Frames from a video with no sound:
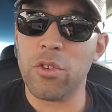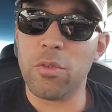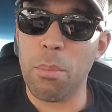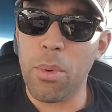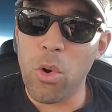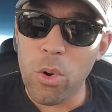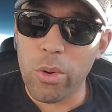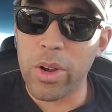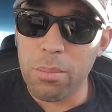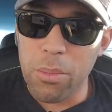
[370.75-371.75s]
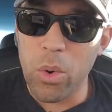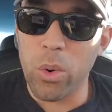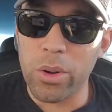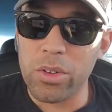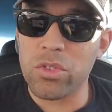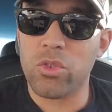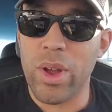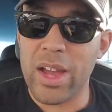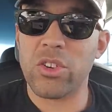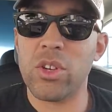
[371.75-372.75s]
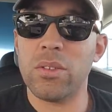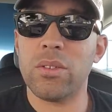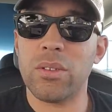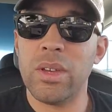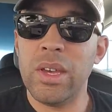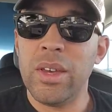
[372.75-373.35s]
there's more and more distractions.